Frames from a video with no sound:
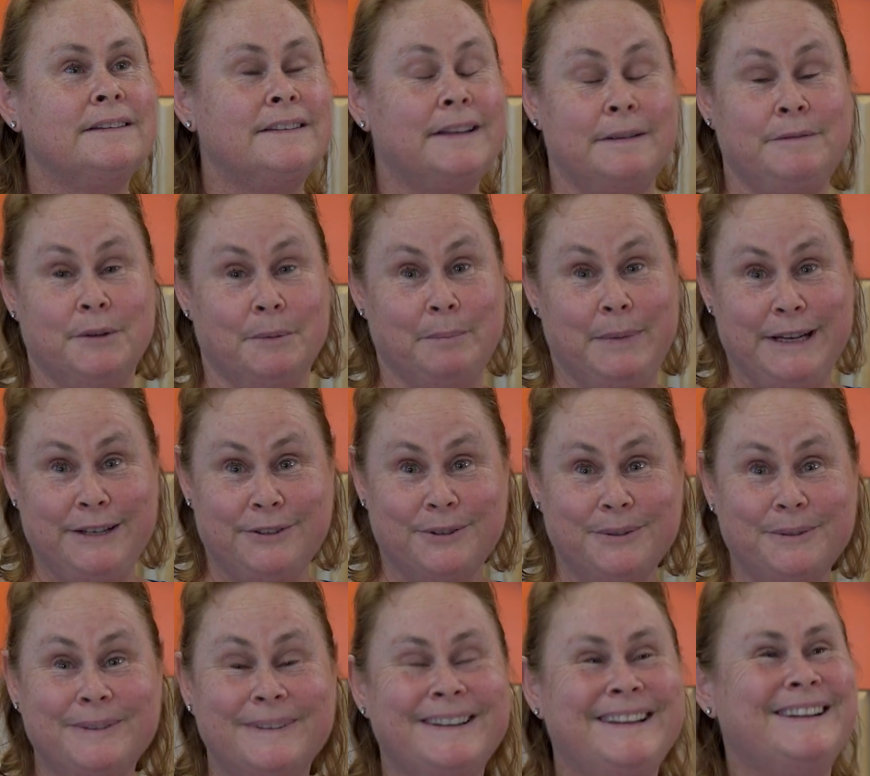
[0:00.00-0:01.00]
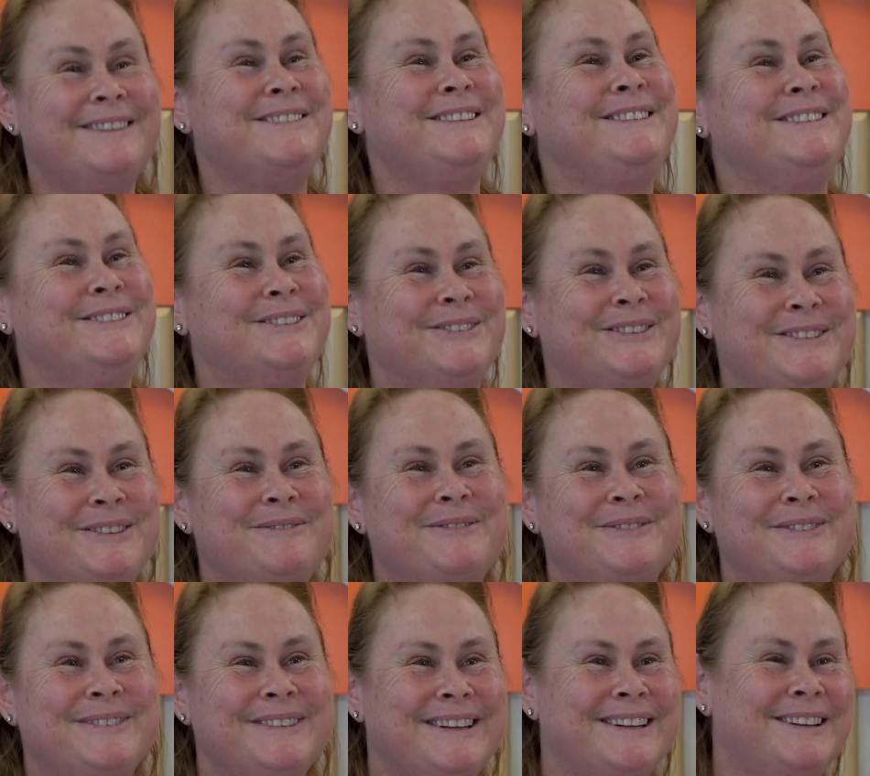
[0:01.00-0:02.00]
Saves on petrol, which is awesome
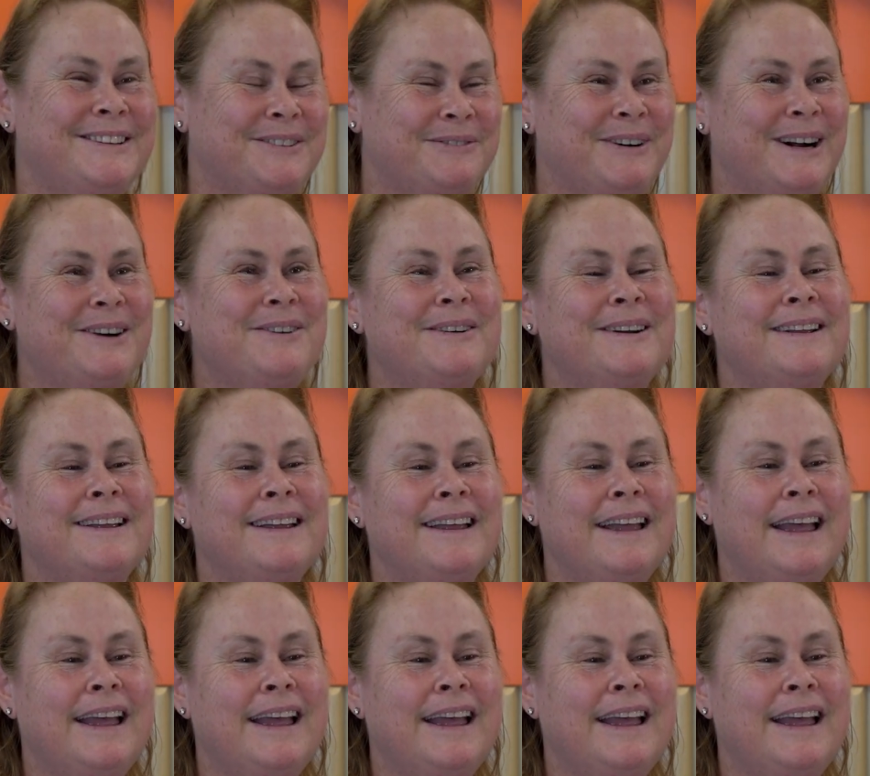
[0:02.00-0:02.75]
as well.